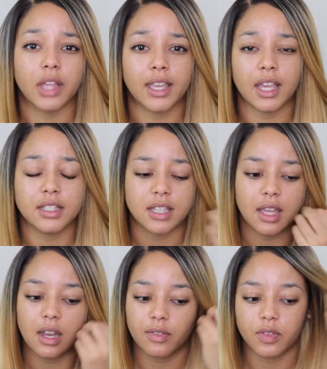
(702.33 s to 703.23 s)
like I
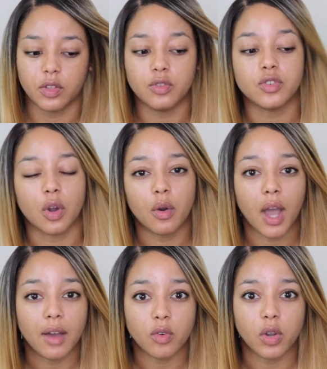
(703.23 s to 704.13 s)
said, if you don't
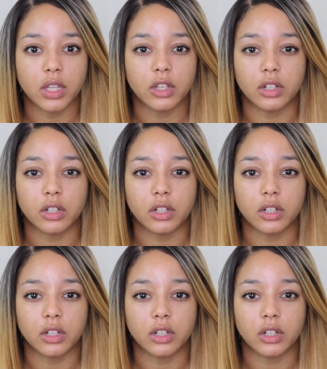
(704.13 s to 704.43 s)
have oily